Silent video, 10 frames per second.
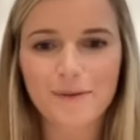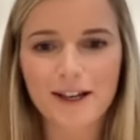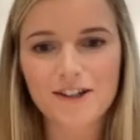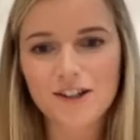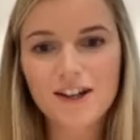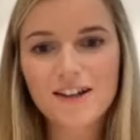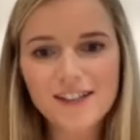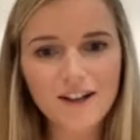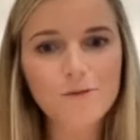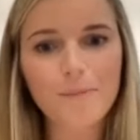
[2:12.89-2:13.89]
which
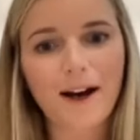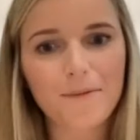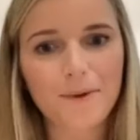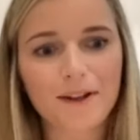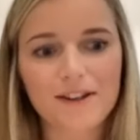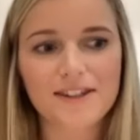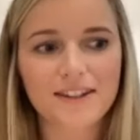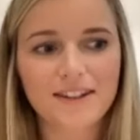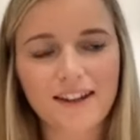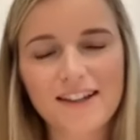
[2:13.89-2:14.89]
sounds bad
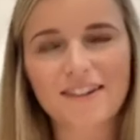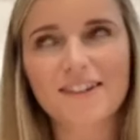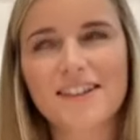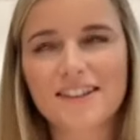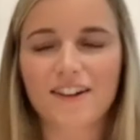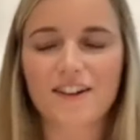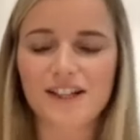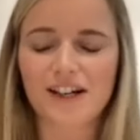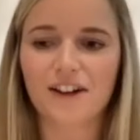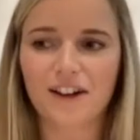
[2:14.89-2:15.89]
because it does kind of
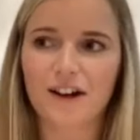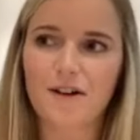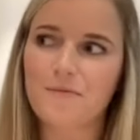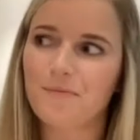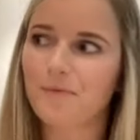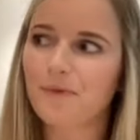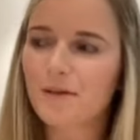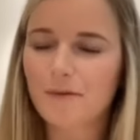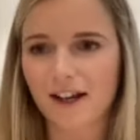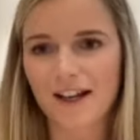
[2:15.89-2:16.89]
sound like I'm,
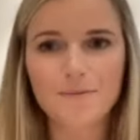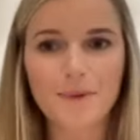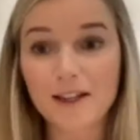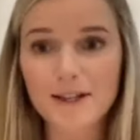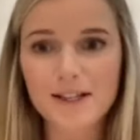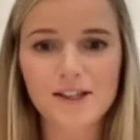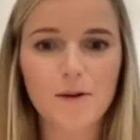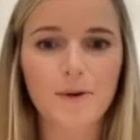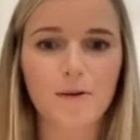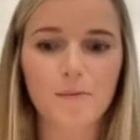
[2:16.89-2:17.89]
I guess, being a bit
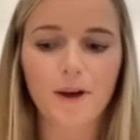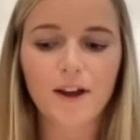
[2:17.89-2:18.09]
stubborn, but